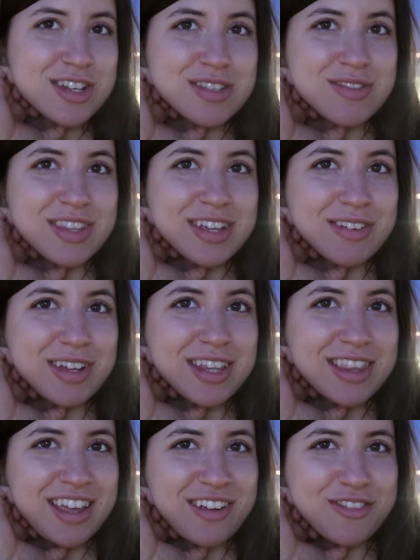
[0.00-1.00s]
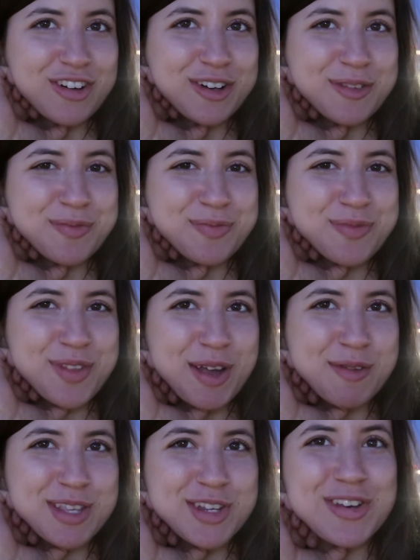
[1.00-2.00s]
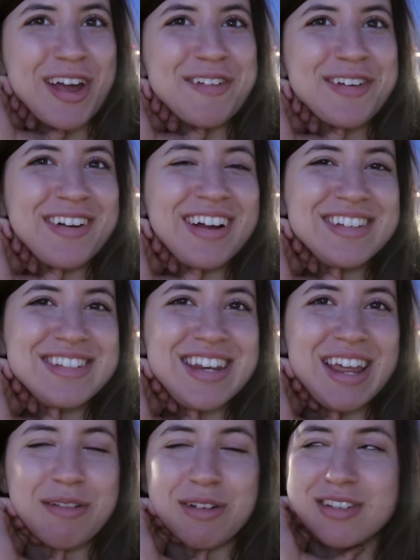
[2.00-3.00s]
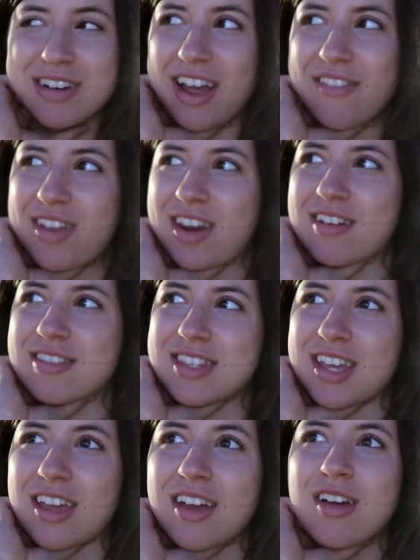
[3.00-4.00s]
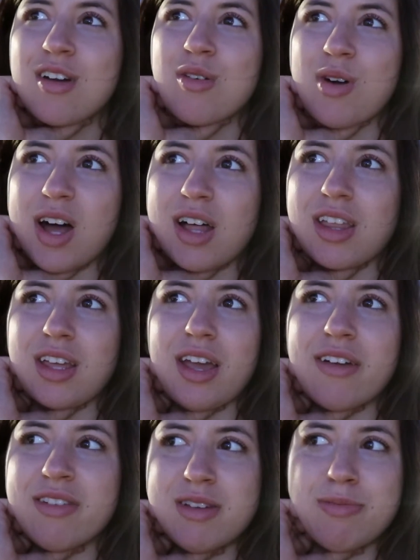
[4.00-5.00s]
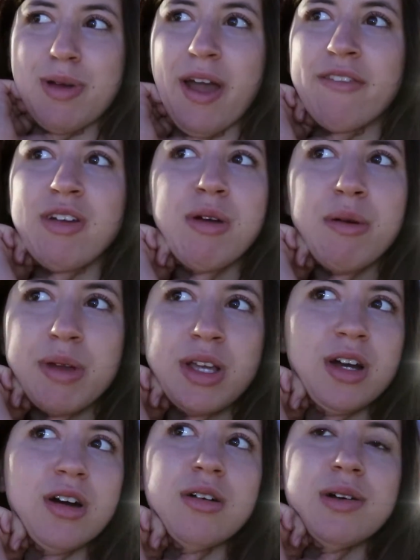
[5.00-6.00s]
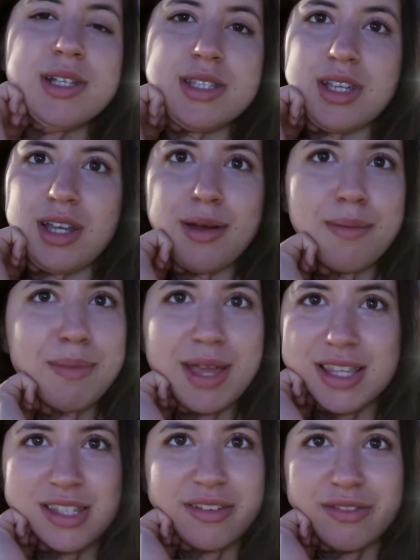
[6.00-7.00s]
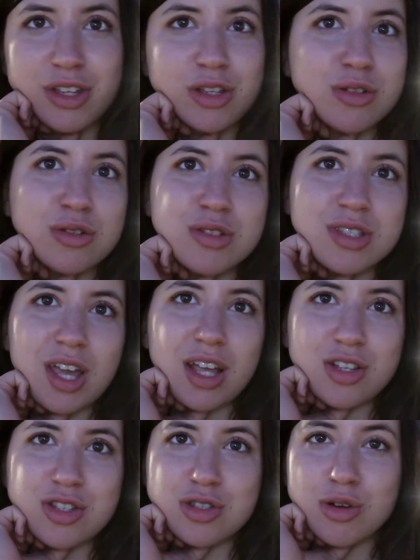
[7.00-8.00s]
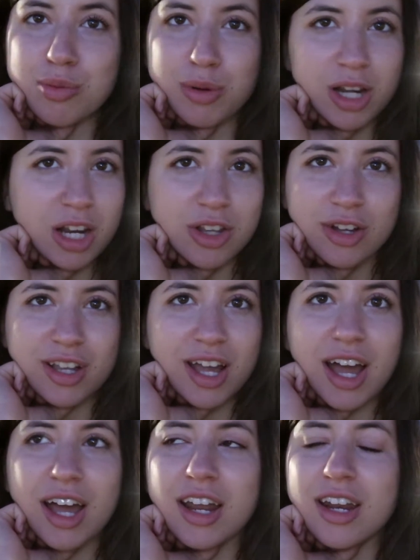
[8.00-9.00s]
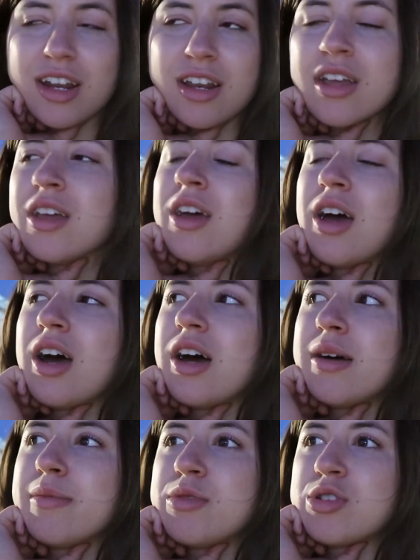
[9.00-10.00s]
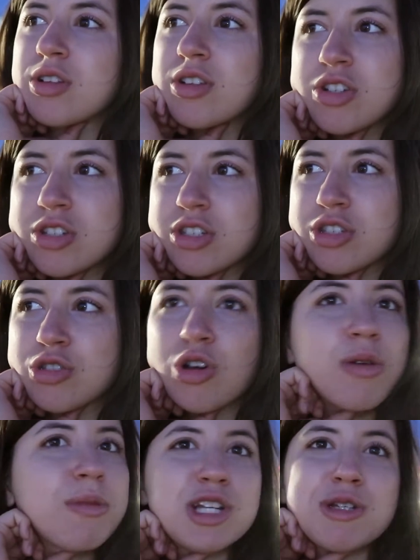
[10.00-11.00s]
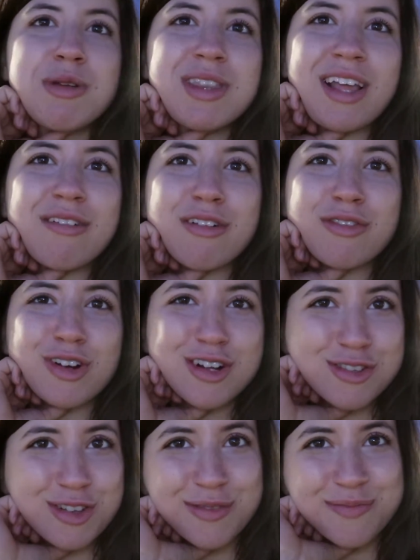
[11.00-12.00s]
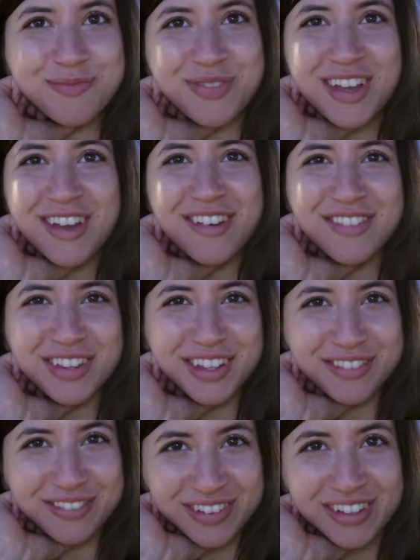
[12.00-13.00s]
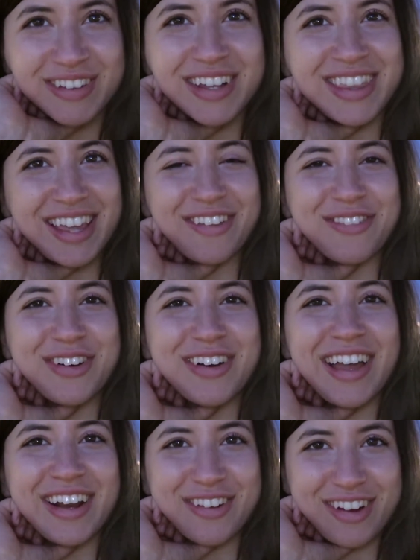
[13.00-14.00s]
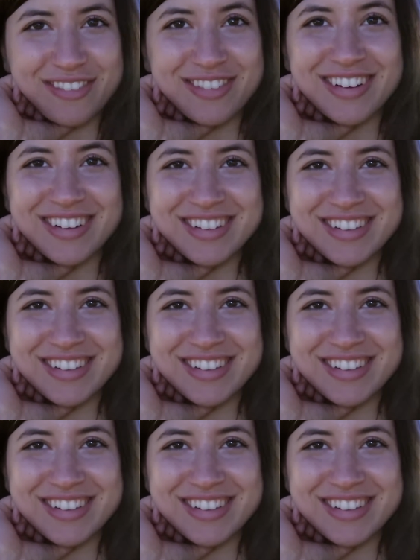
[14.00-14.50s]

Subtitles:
just really, really thankful. I was like driving around today, we were driving, and I was like, wow, like everywhere we go is like amazing views, like so pretty to look at, and there's so much to be thankful for. So feeling really, really thankful and grateful.